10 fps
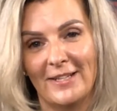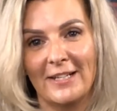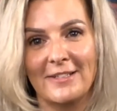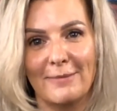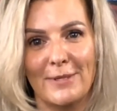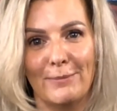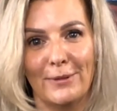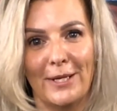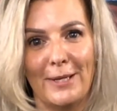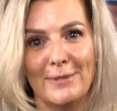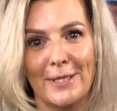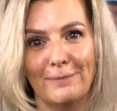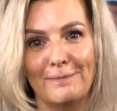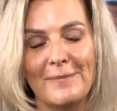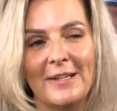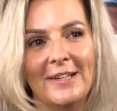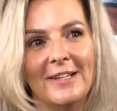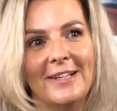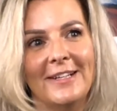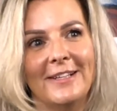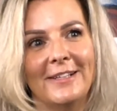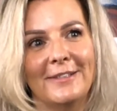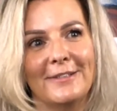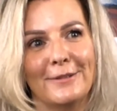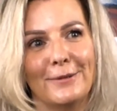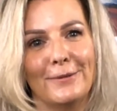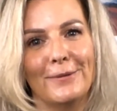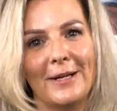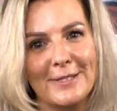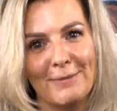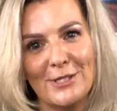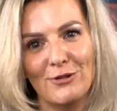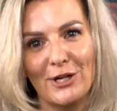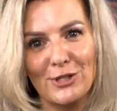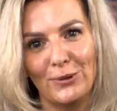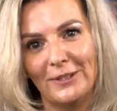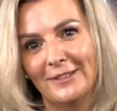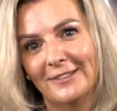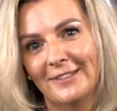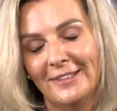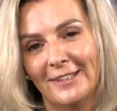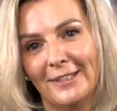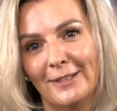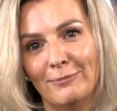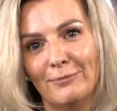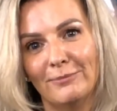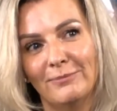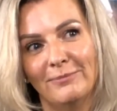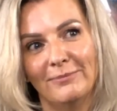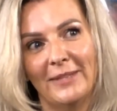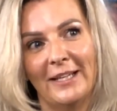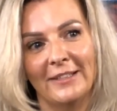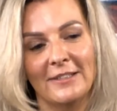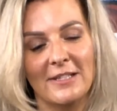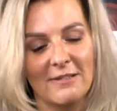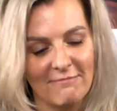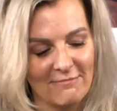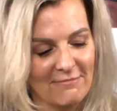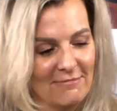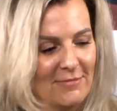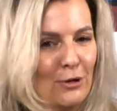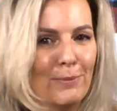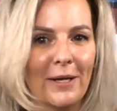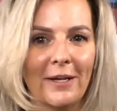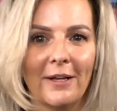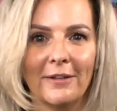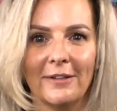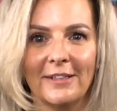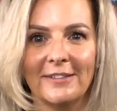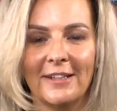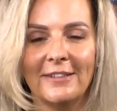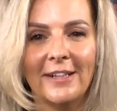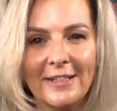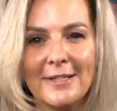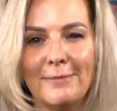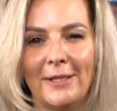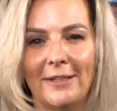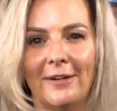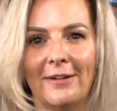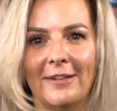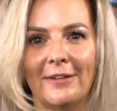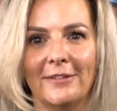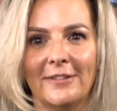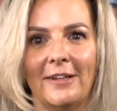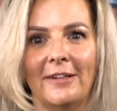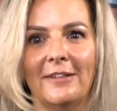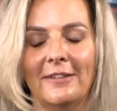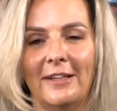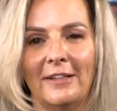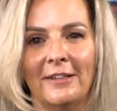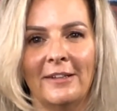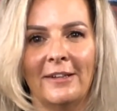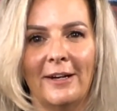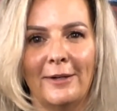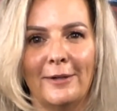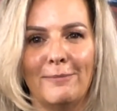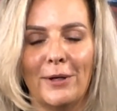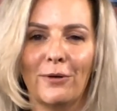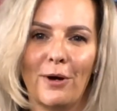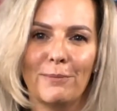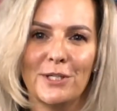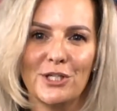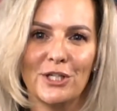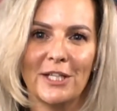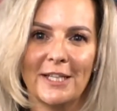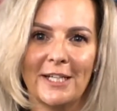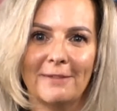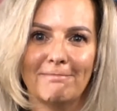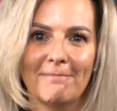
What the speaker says: September in Cape Town. So that's my stretch goal. And I hope I can get there, because I'd like to be on the other side in a bigger competition like that.